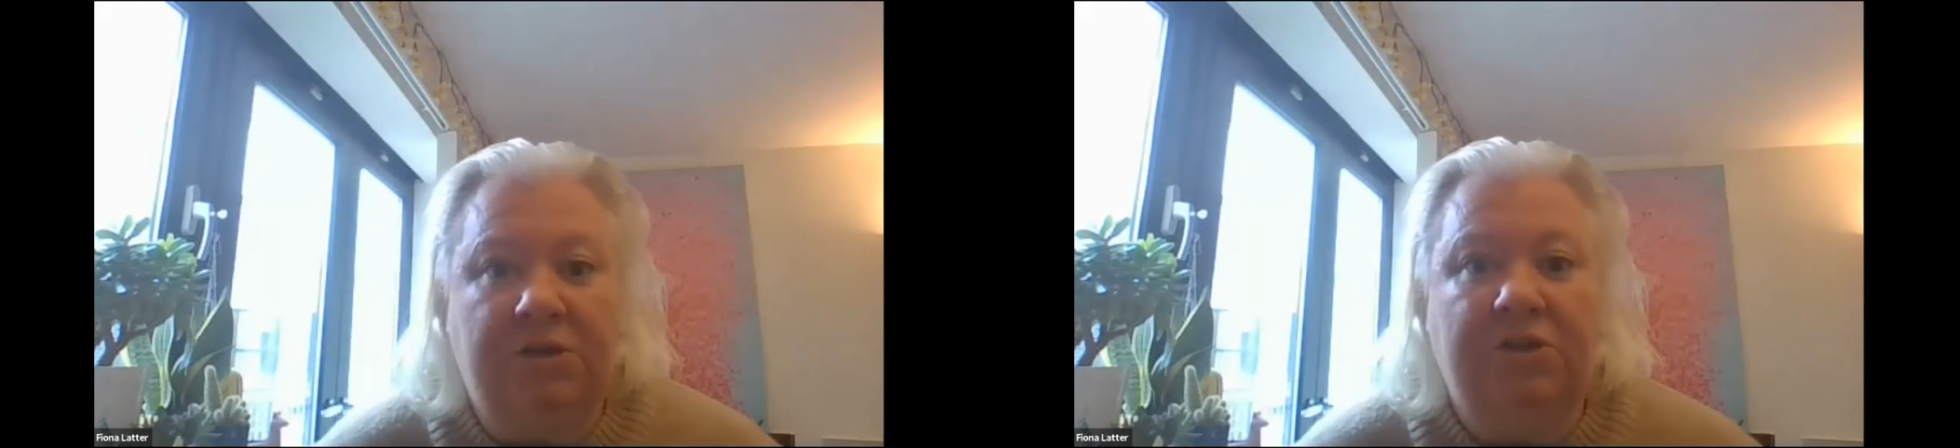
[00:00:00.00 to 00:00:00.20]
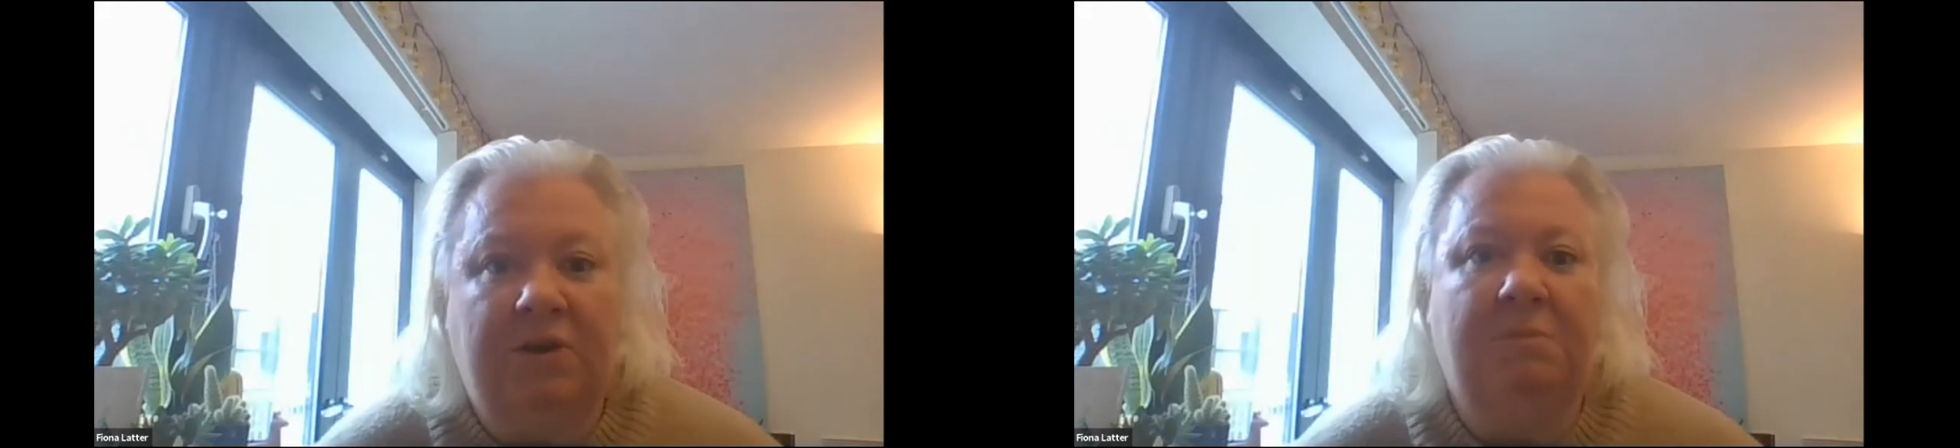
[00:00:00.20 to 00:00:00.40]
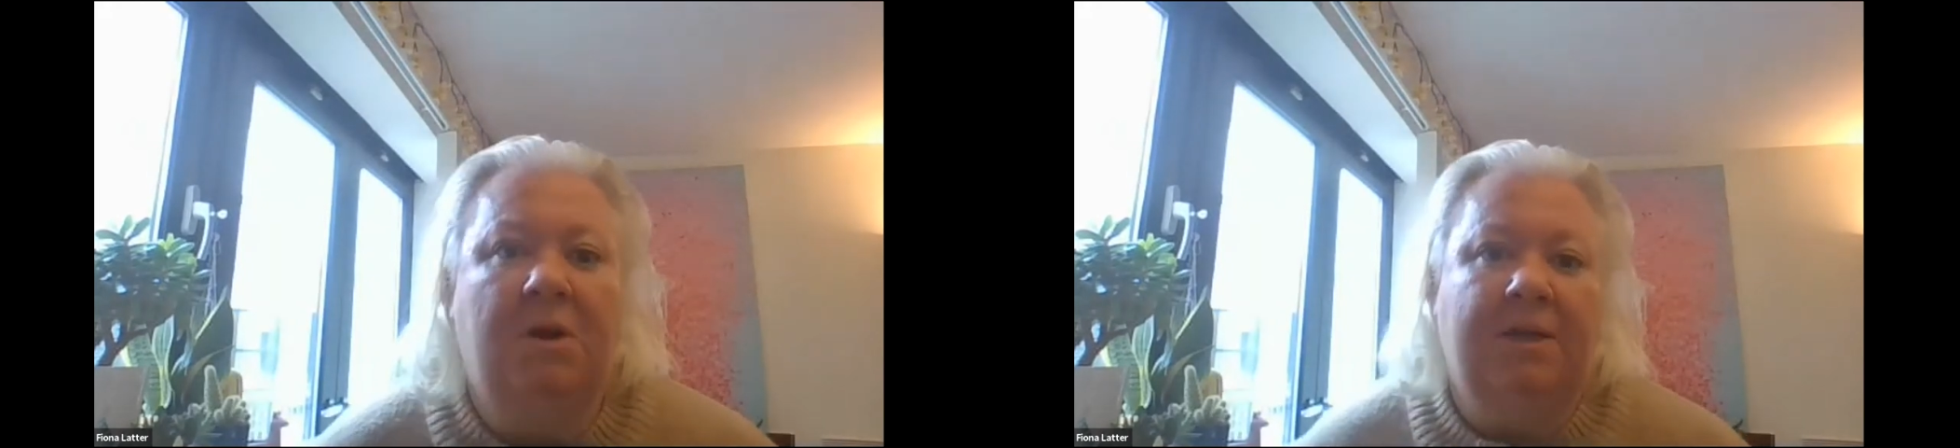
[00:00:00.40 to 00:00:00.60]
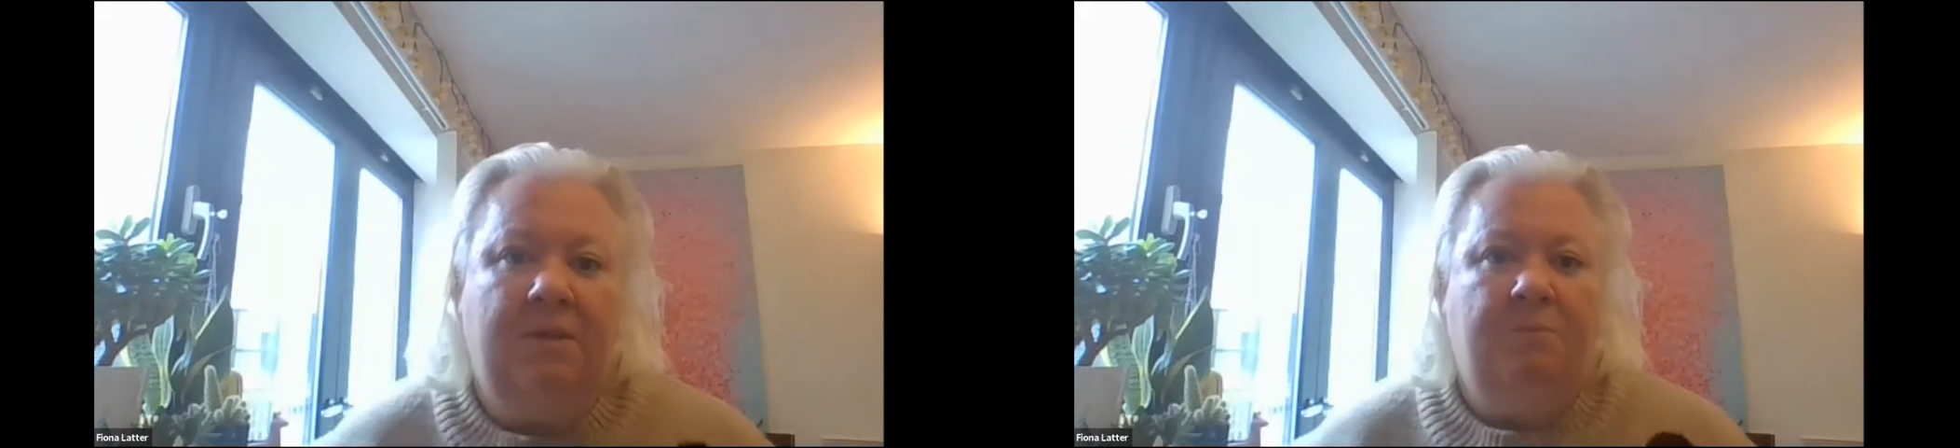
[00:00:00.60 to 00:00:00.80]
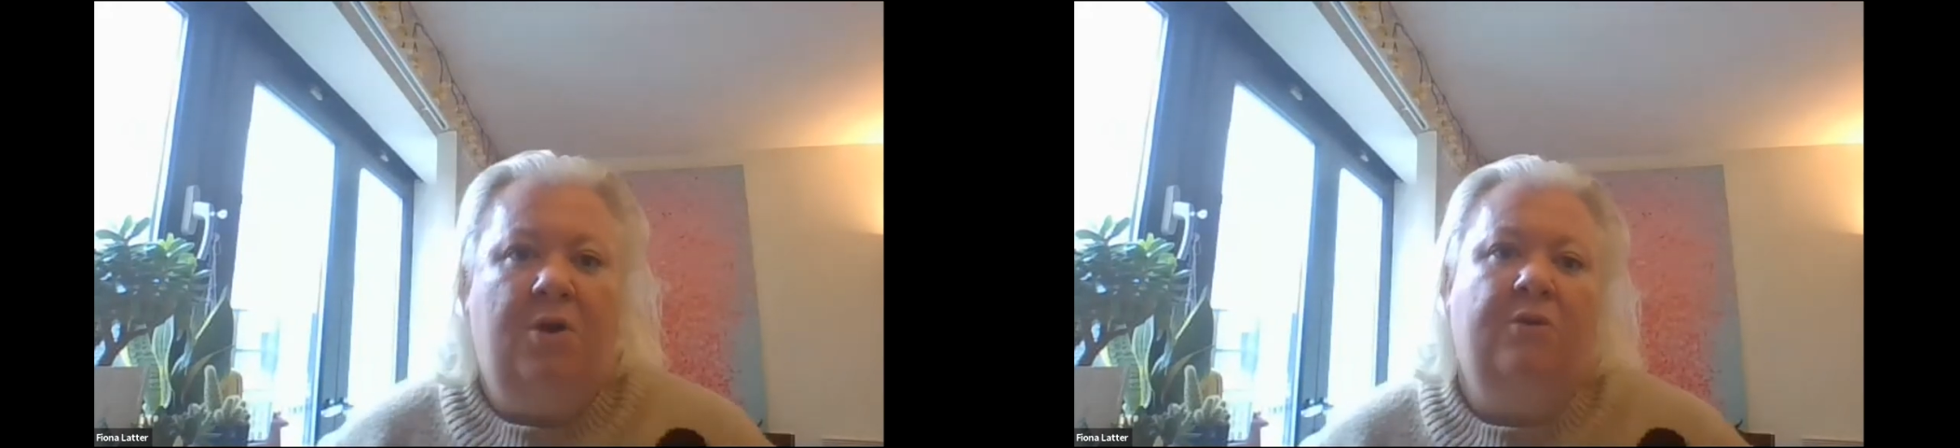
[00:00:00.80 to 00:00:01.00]
streamlined
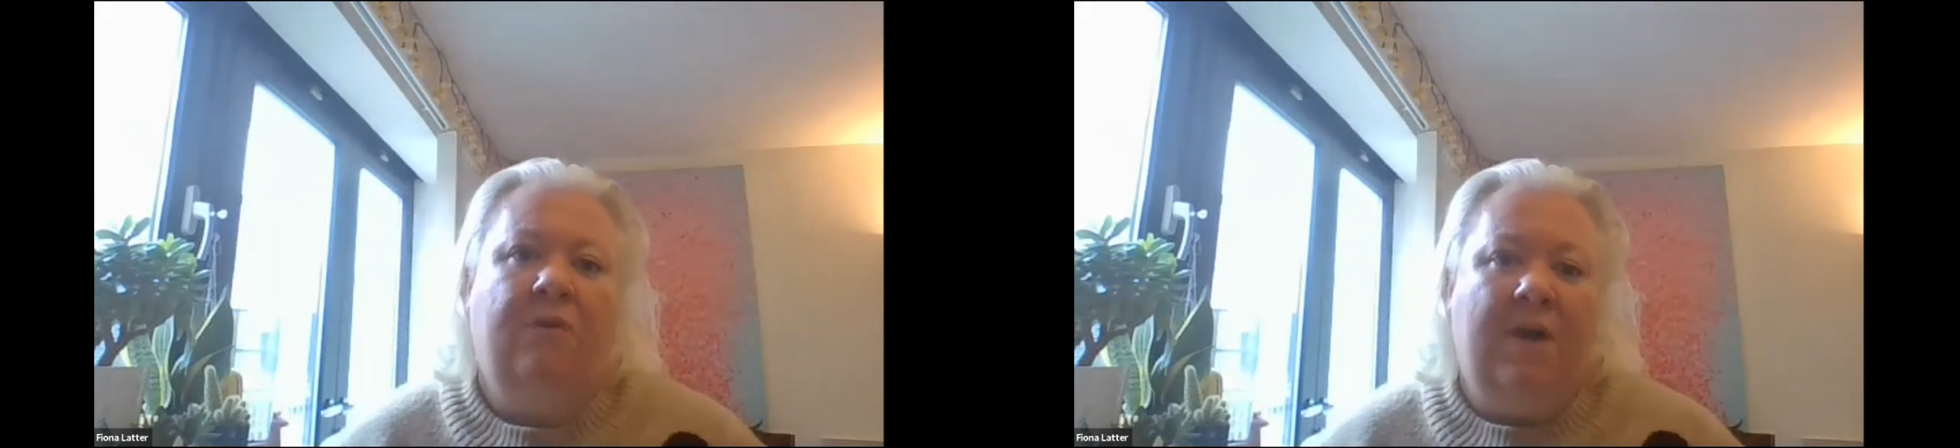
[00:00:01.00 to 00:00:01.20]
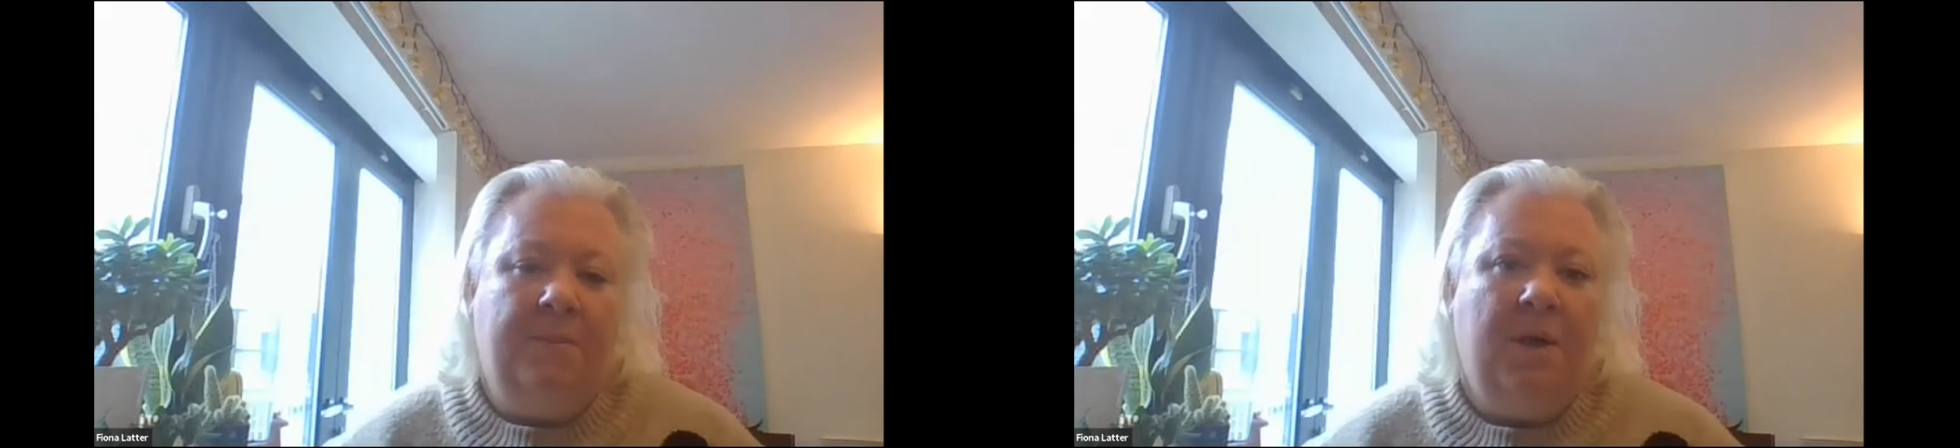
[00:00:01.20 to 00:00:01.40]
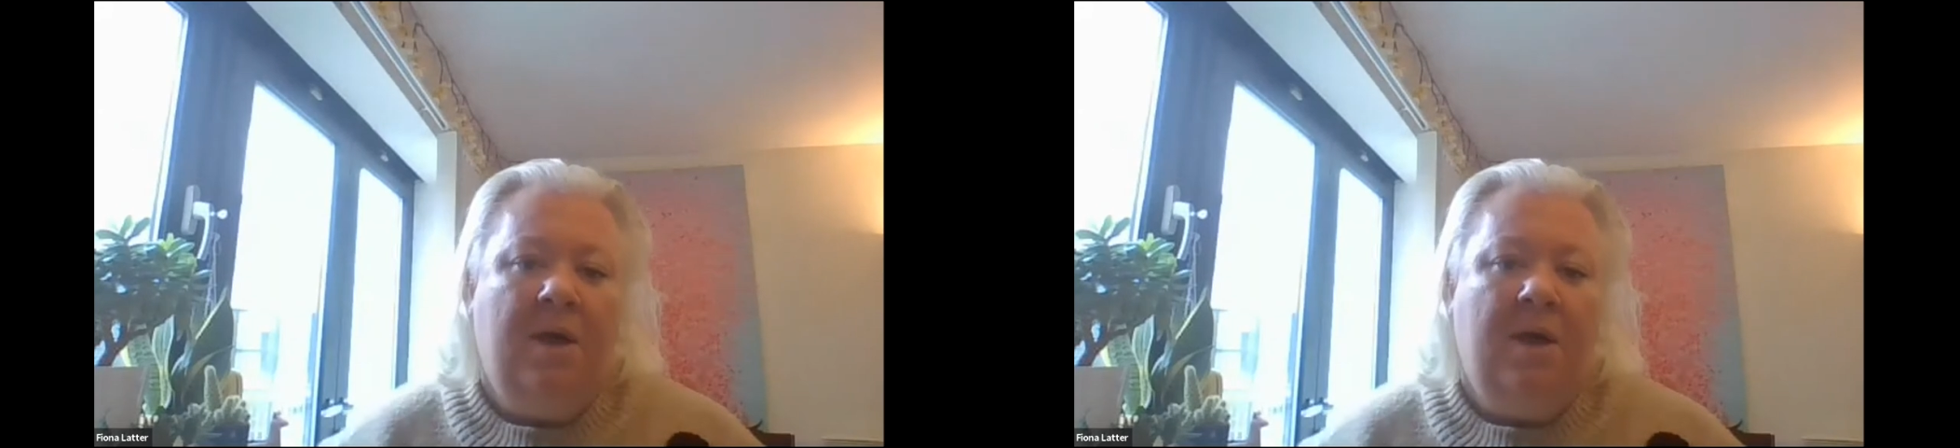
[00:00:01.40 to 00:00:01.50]
the programme